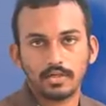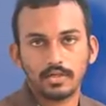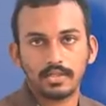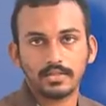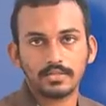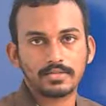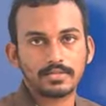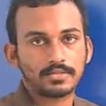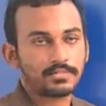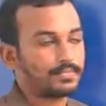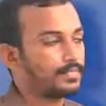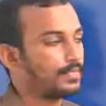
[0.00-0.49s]

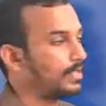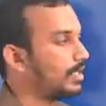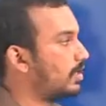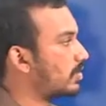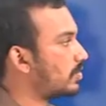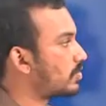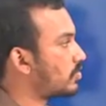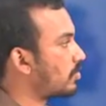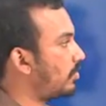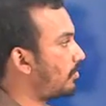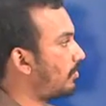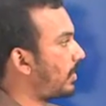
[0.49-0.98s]
So by
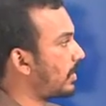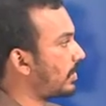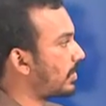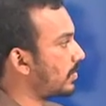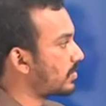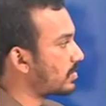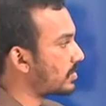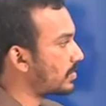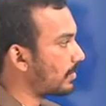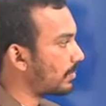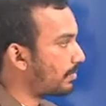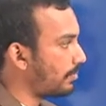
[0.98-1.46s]
using
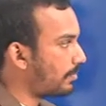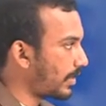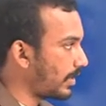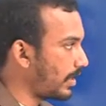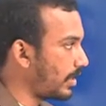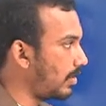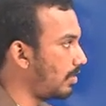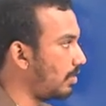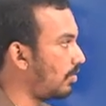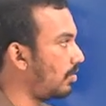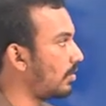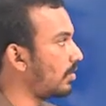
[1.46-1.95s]

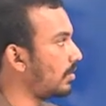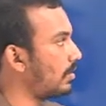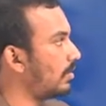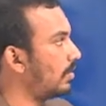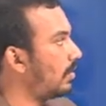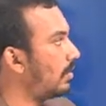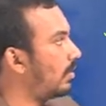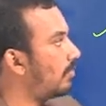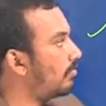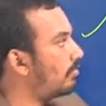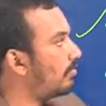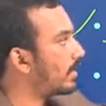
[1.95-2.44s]
preload, we can
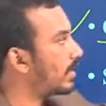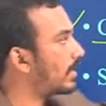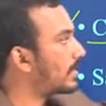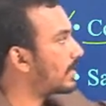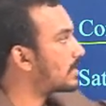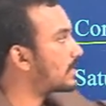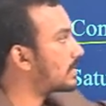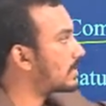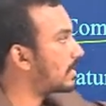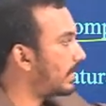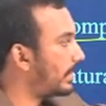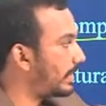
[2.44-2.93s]
settle
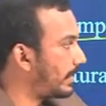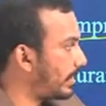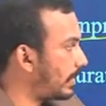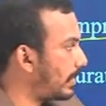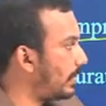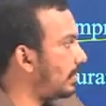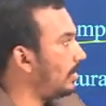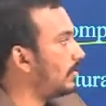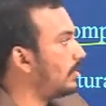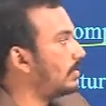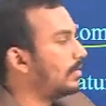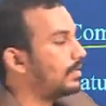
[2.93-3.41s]

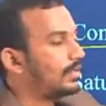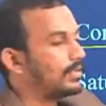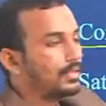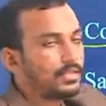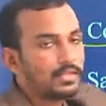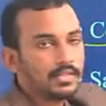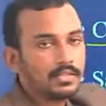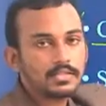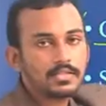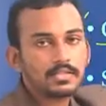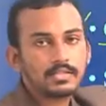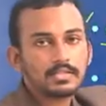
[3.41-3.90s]
these
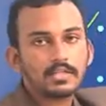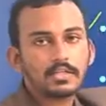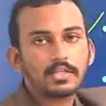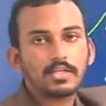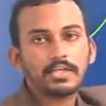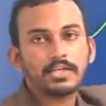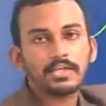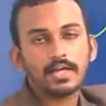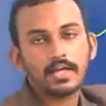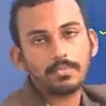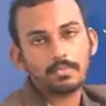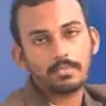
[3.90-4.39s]
three types
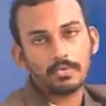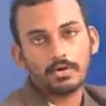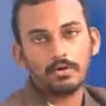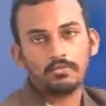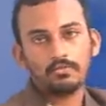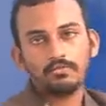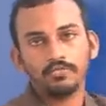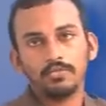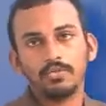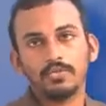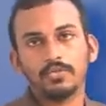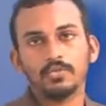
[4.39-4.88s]
of
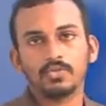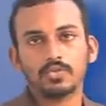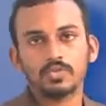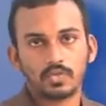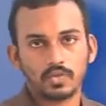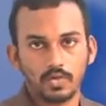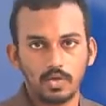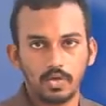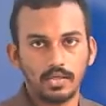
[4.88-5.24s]
soils.